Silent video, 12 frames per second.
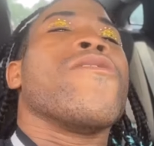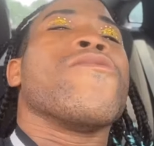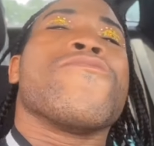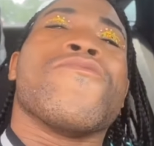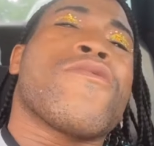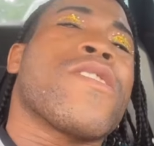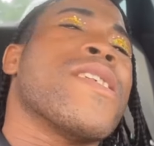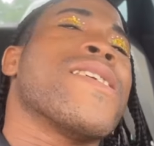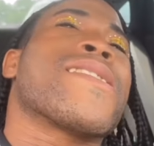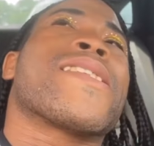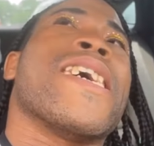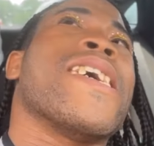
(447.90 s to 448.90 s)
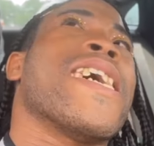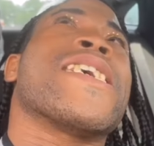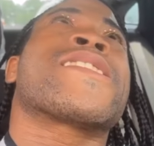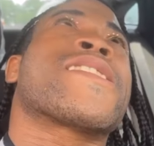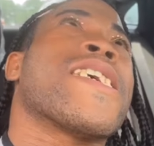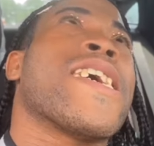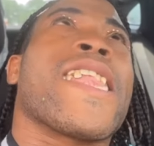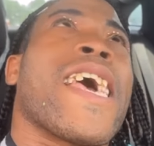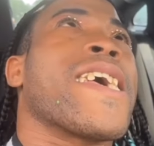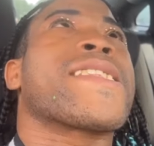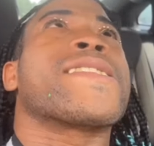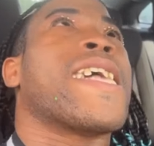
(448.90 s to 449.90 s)
You could have did that
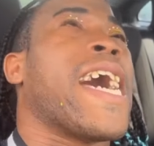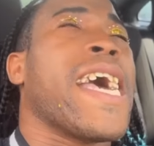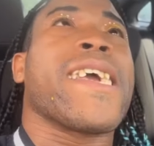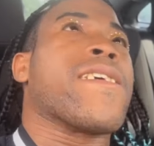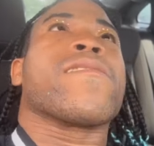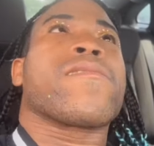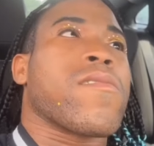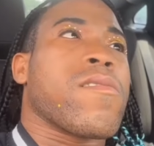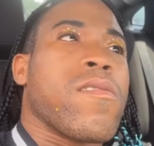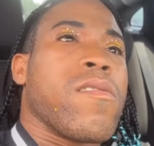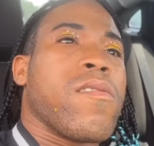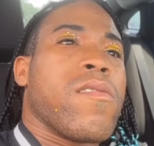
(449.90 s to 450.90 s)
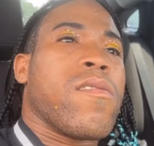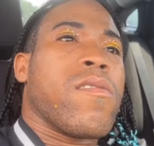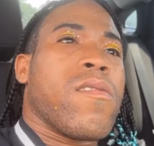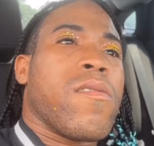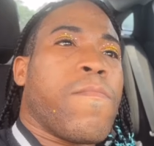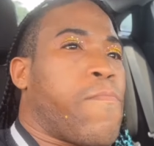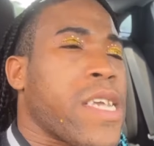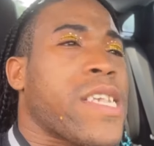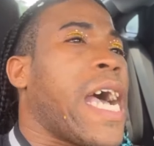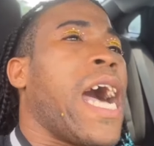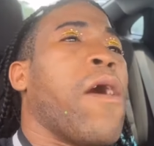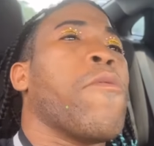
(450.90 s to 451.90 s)
last night.
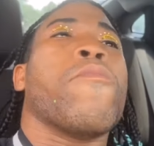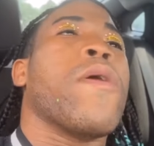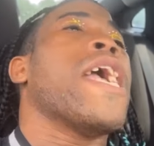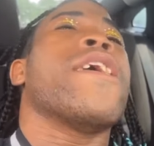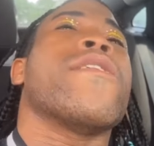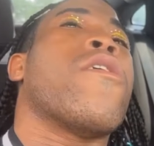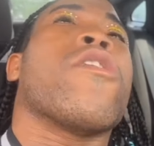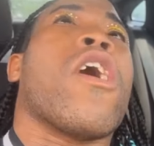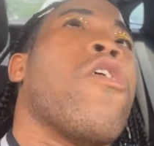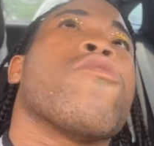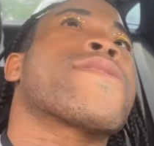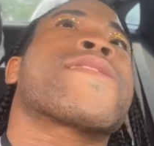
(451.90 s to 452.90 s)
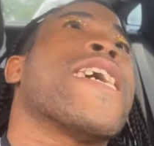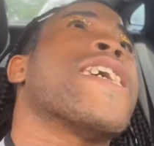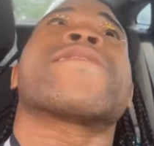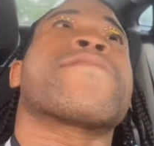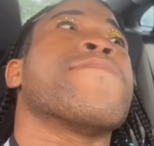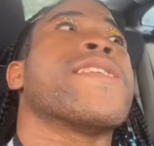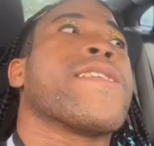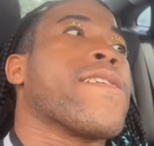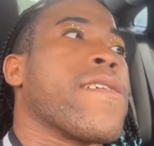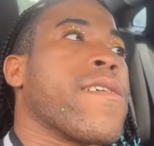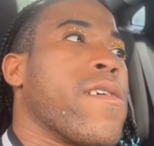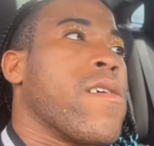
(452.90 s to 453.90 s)
I was waiting on a hoe to touch
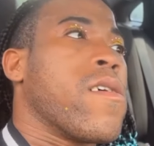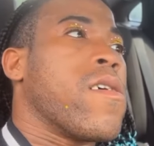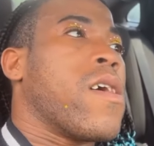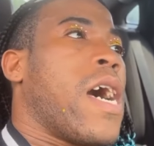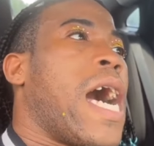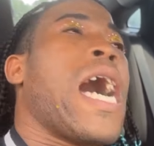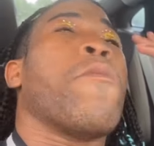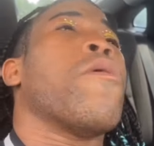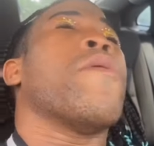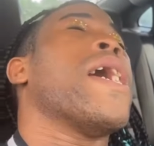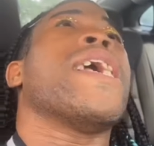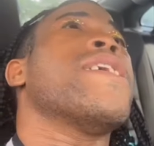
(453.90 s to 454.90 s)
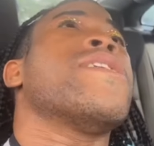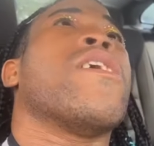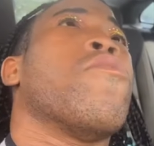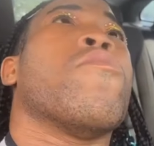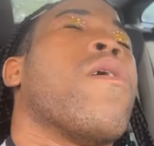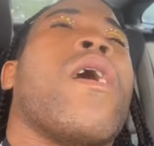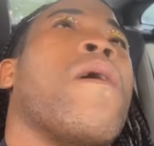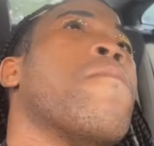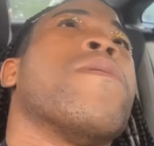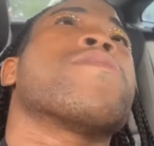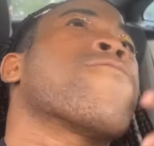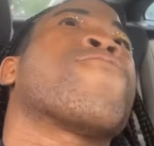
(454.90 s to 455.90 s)
me. I was waiting on a
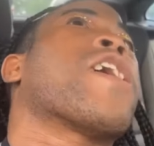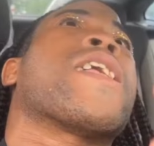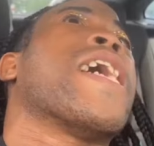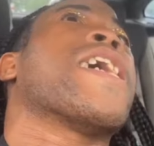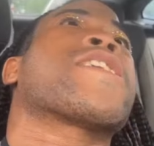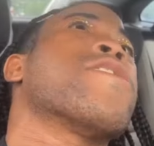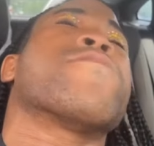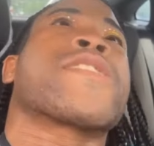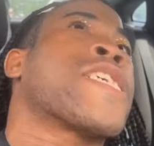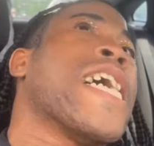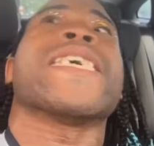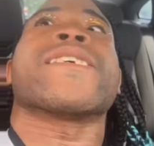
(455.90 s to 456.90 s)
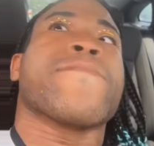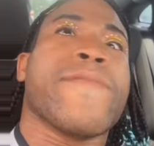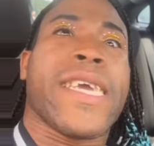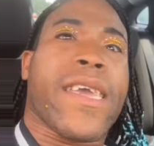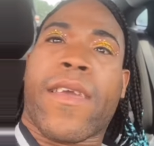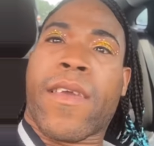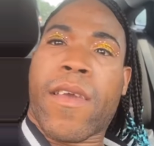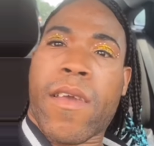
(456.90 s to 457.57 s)
motherfucker to touch me.